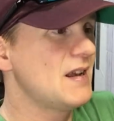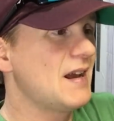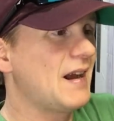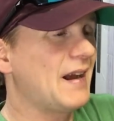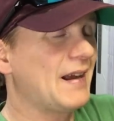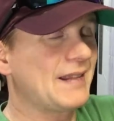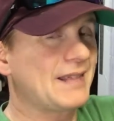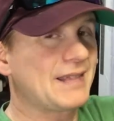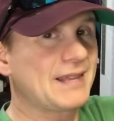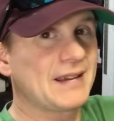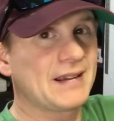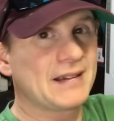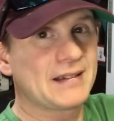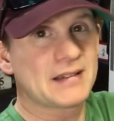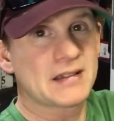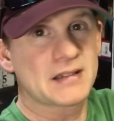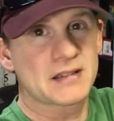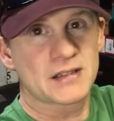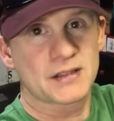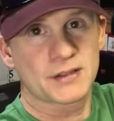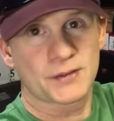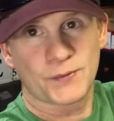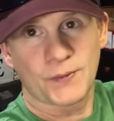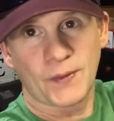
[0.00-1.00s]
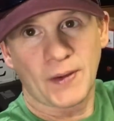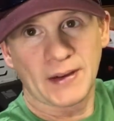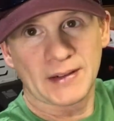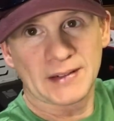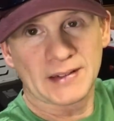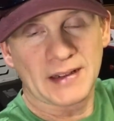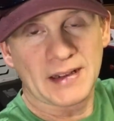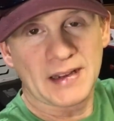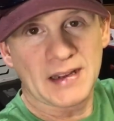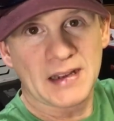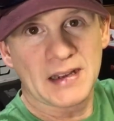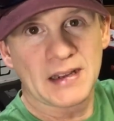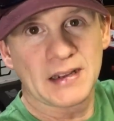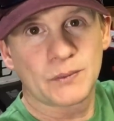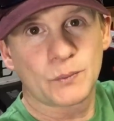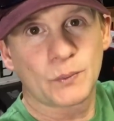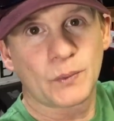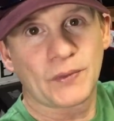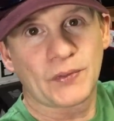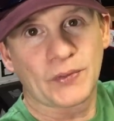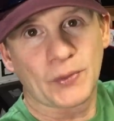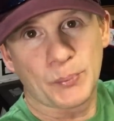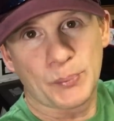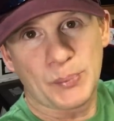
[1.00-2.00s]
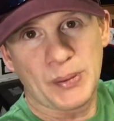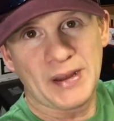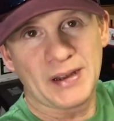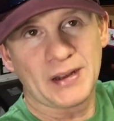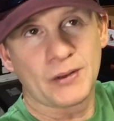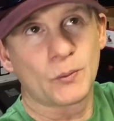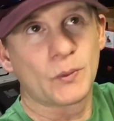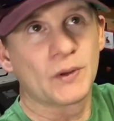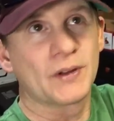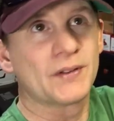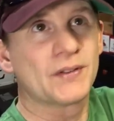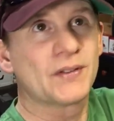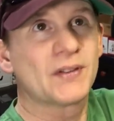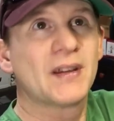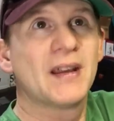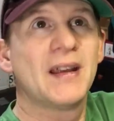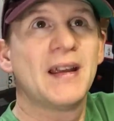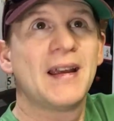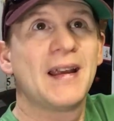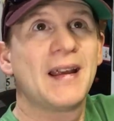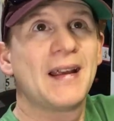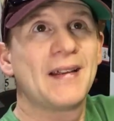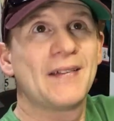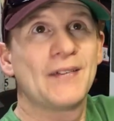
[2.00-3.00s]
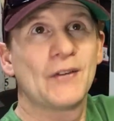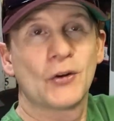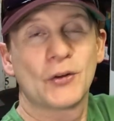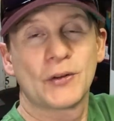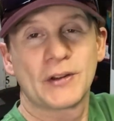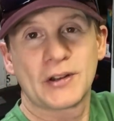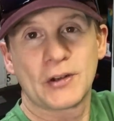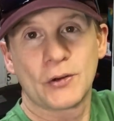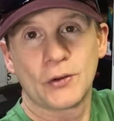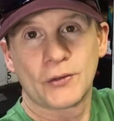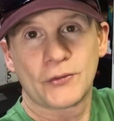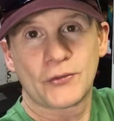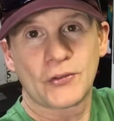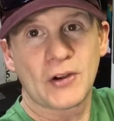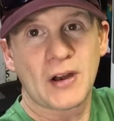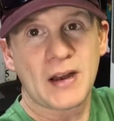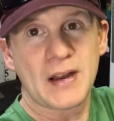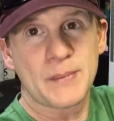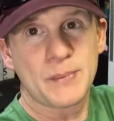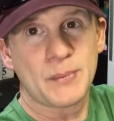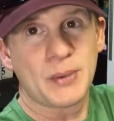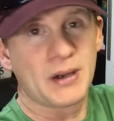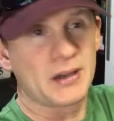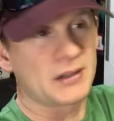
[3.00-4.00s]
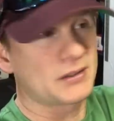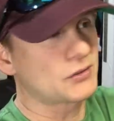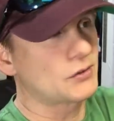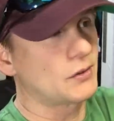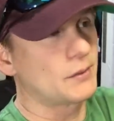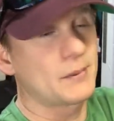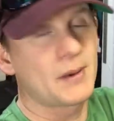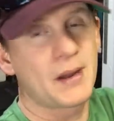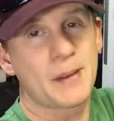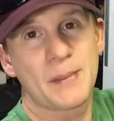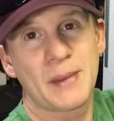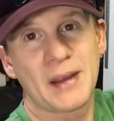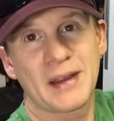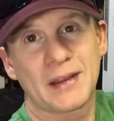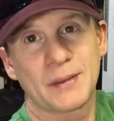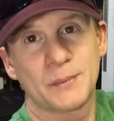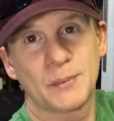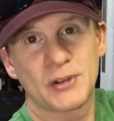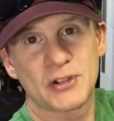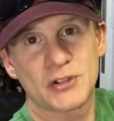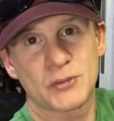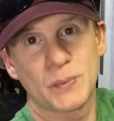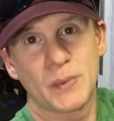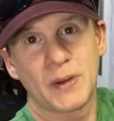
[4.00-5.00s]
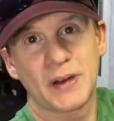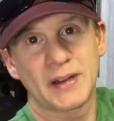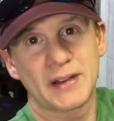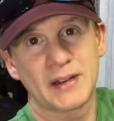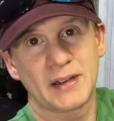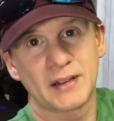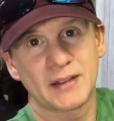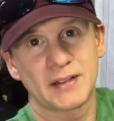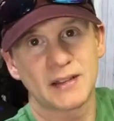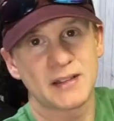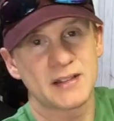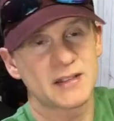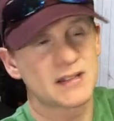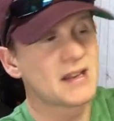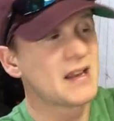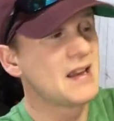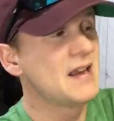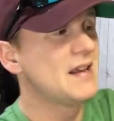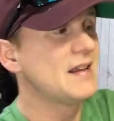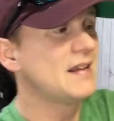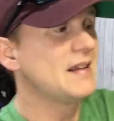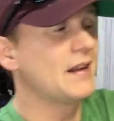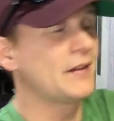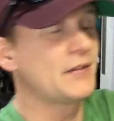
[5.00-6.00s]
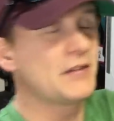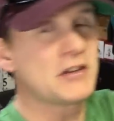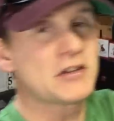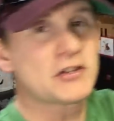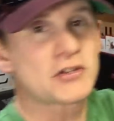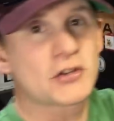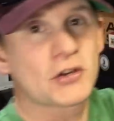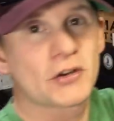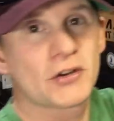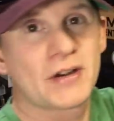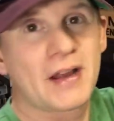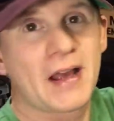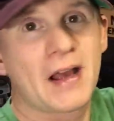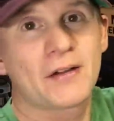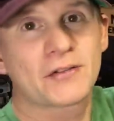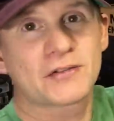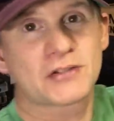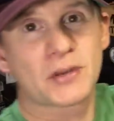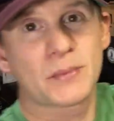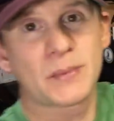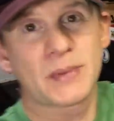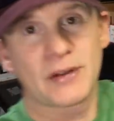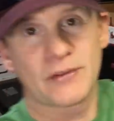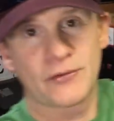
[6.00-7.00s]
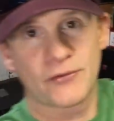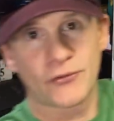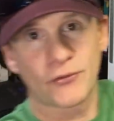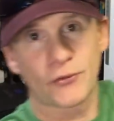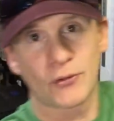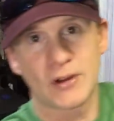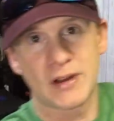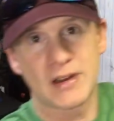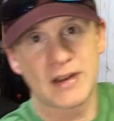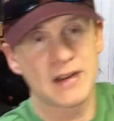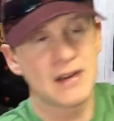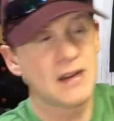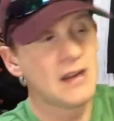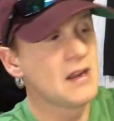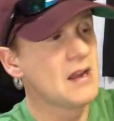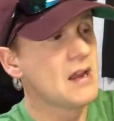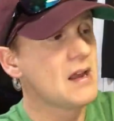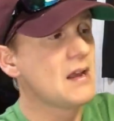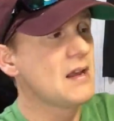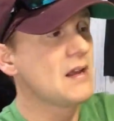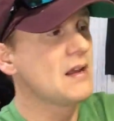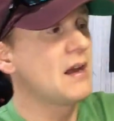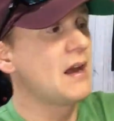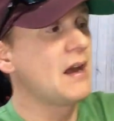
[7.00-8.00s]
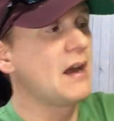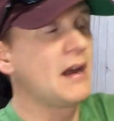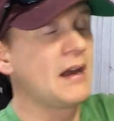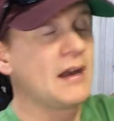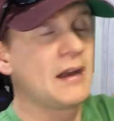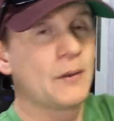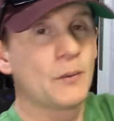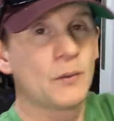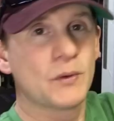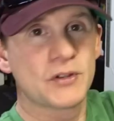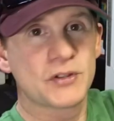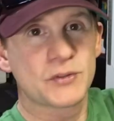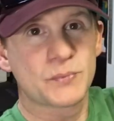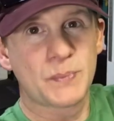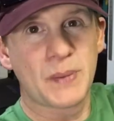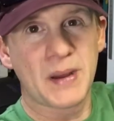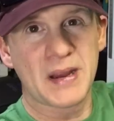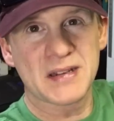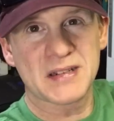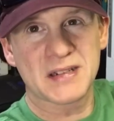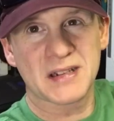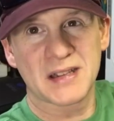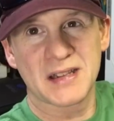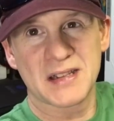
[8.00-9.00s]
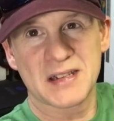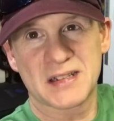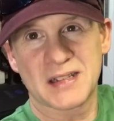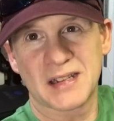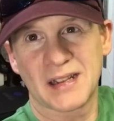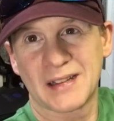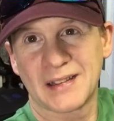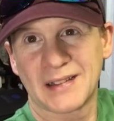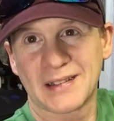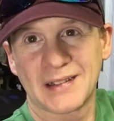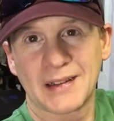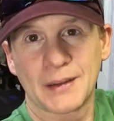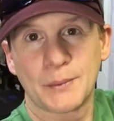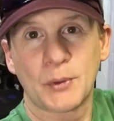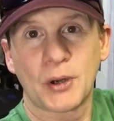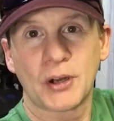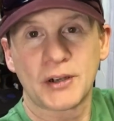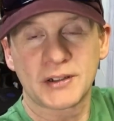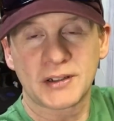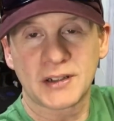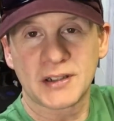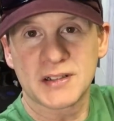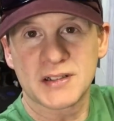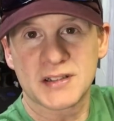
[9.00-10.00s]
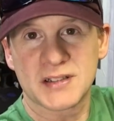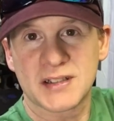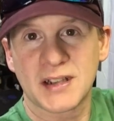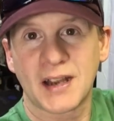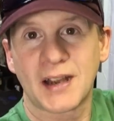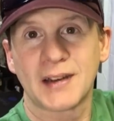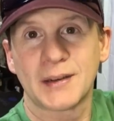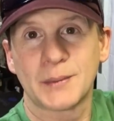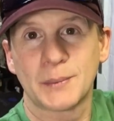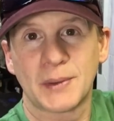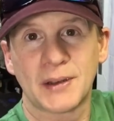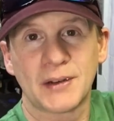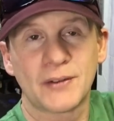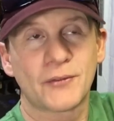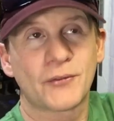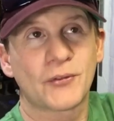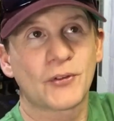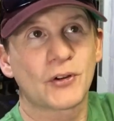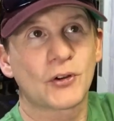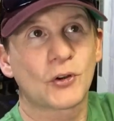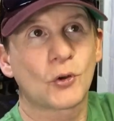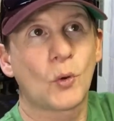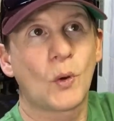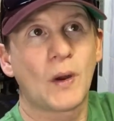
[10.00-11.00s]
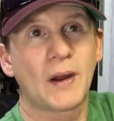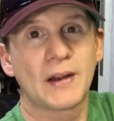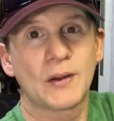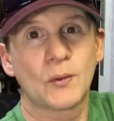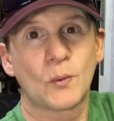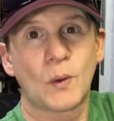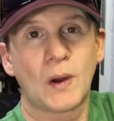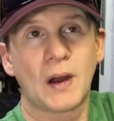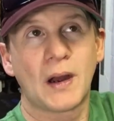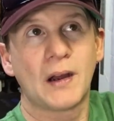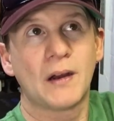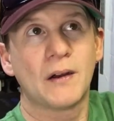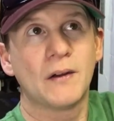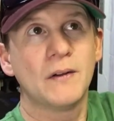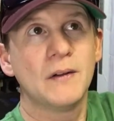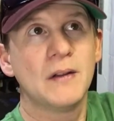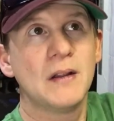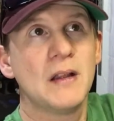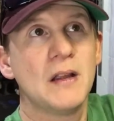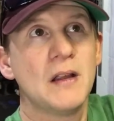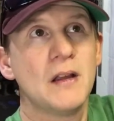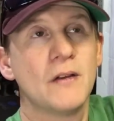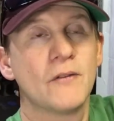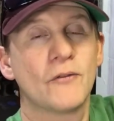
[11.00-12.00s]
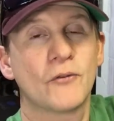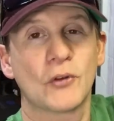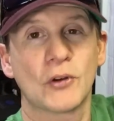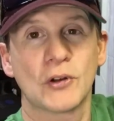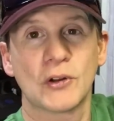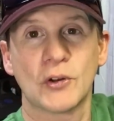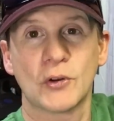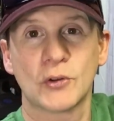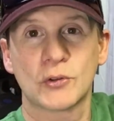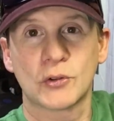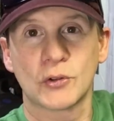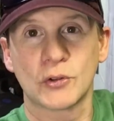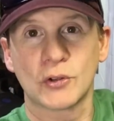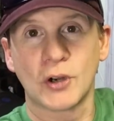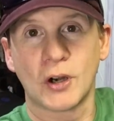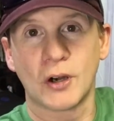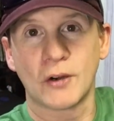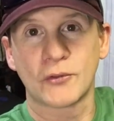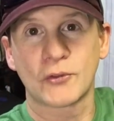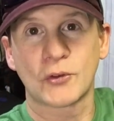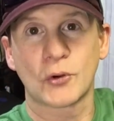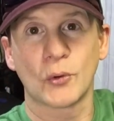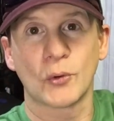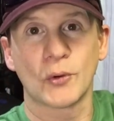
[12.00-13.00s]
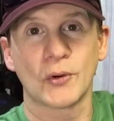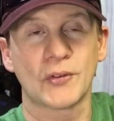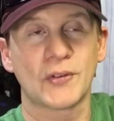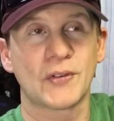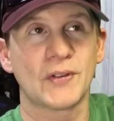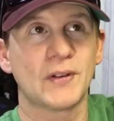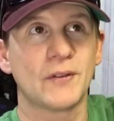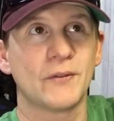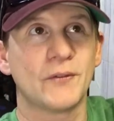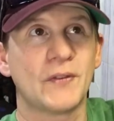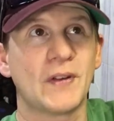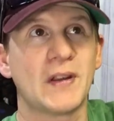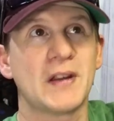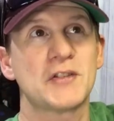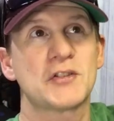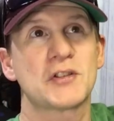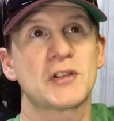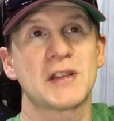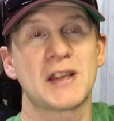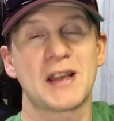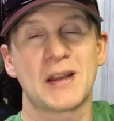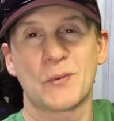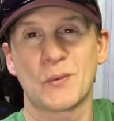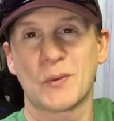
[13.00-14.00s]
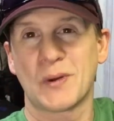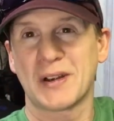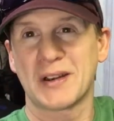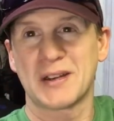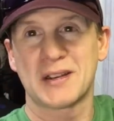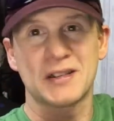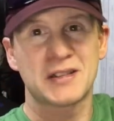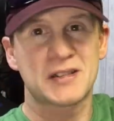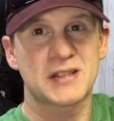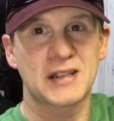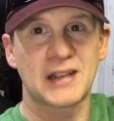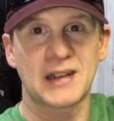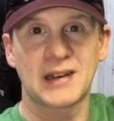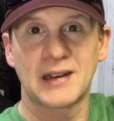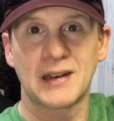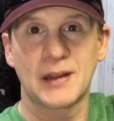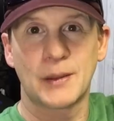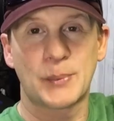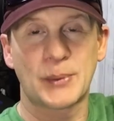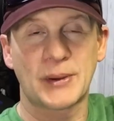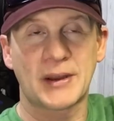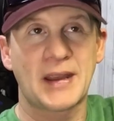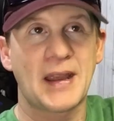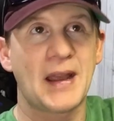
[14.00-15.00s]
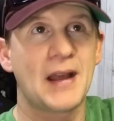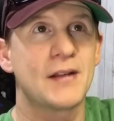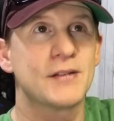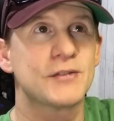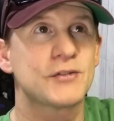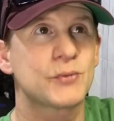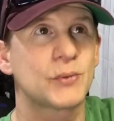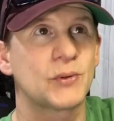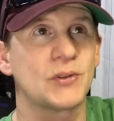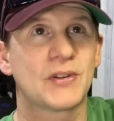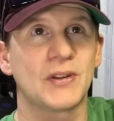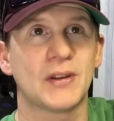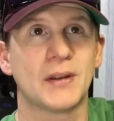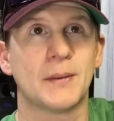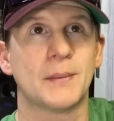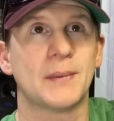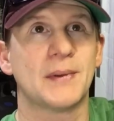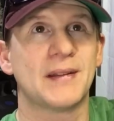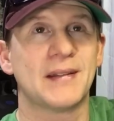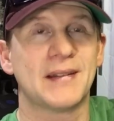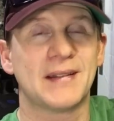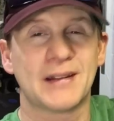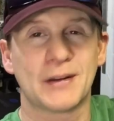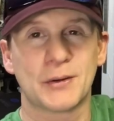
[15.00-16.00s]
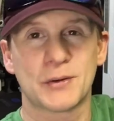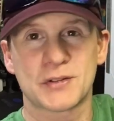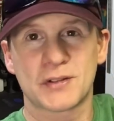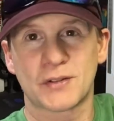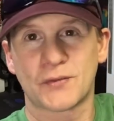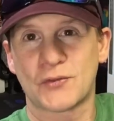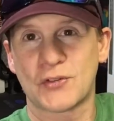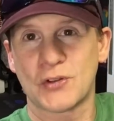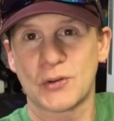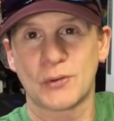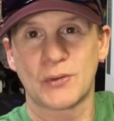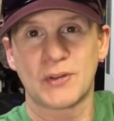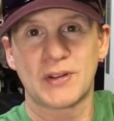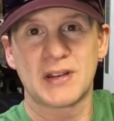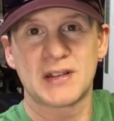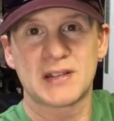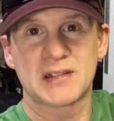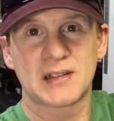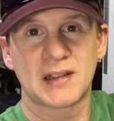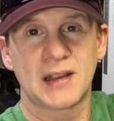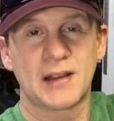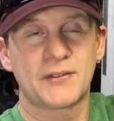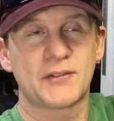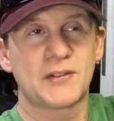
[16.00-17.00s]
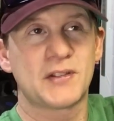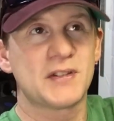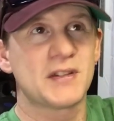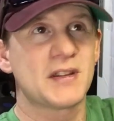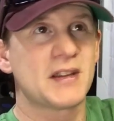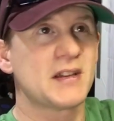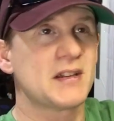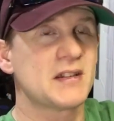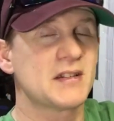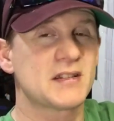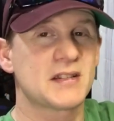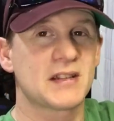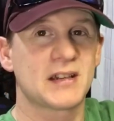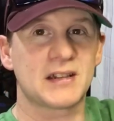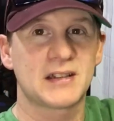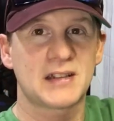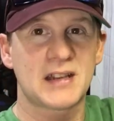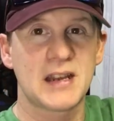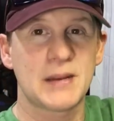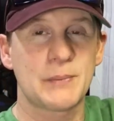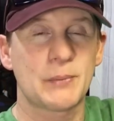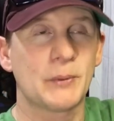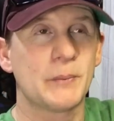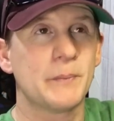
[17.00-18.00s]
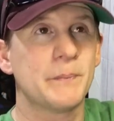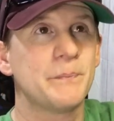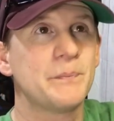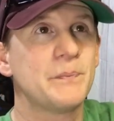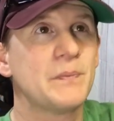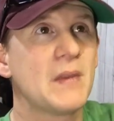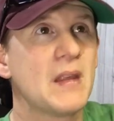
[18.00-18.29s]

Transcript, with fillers: I think this is finally it with the Ping ones and they're only going for eight bucks, so I'm not making much money on these. Now, these turned out to be free. I was basically selling them on consignment for quite a while for a local golf course, and eventually I wanted to settle up accounts with them, and there was a few of these left, and they just said keep them.